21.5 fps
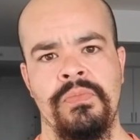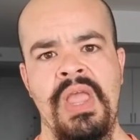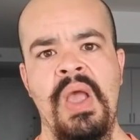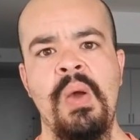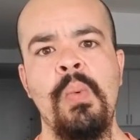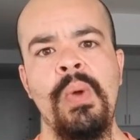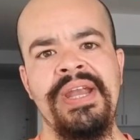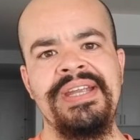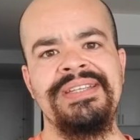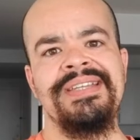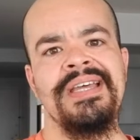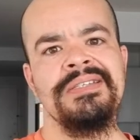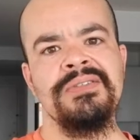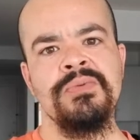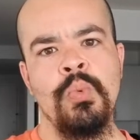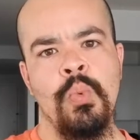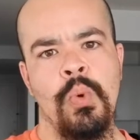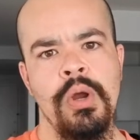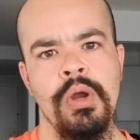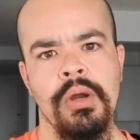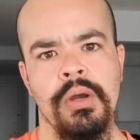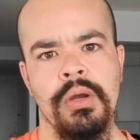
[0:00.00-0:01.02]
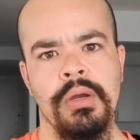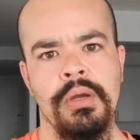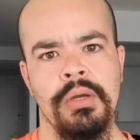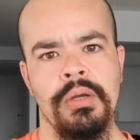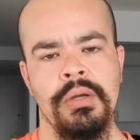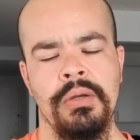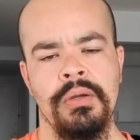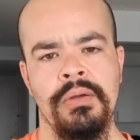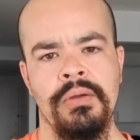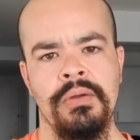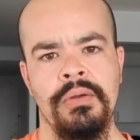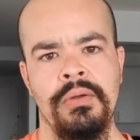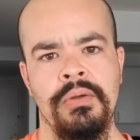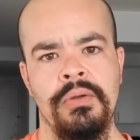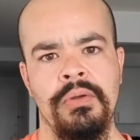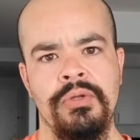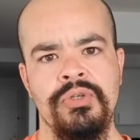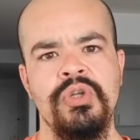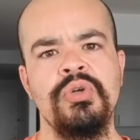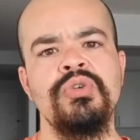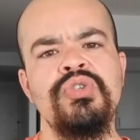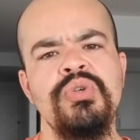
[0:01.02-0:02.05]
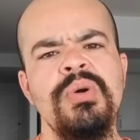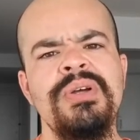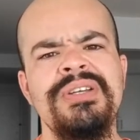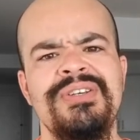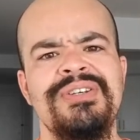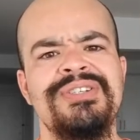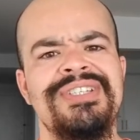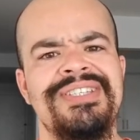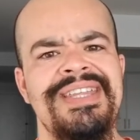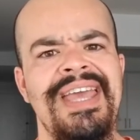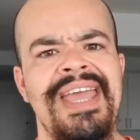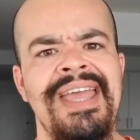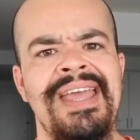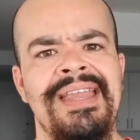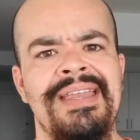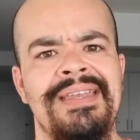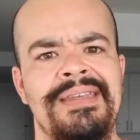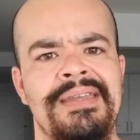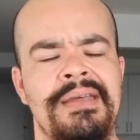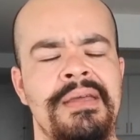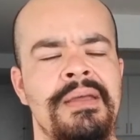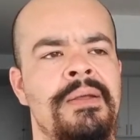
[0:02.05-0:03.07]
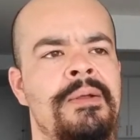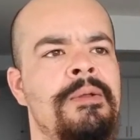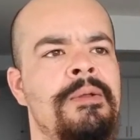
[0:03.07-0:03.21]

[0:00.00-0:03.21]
And when it doesn't work, don't you understand?